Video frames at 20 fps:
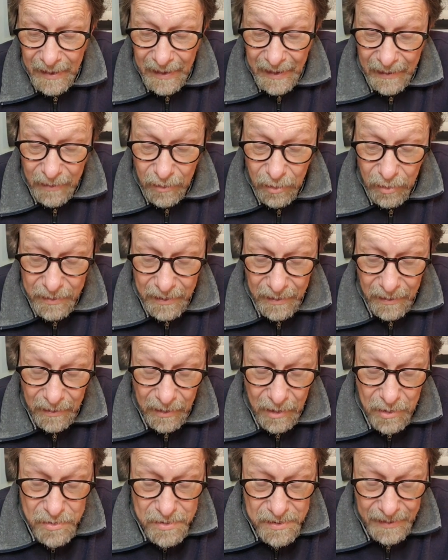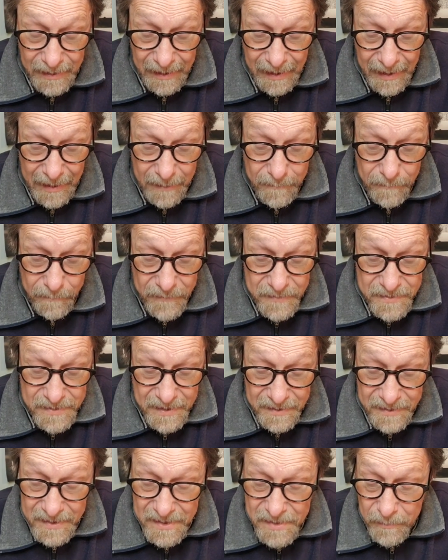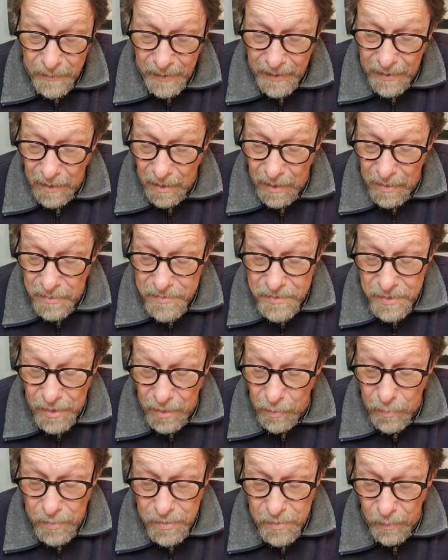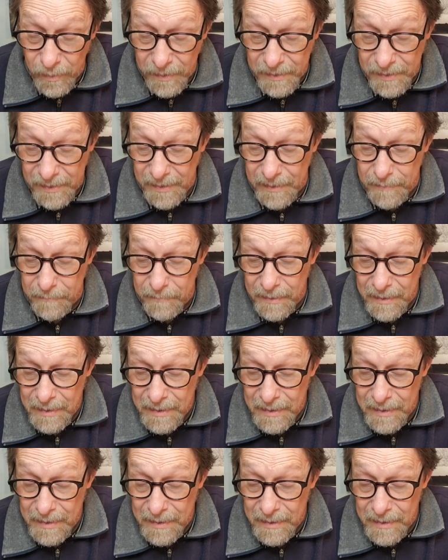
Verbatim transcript: and looking closely at him, said, This man also was with him.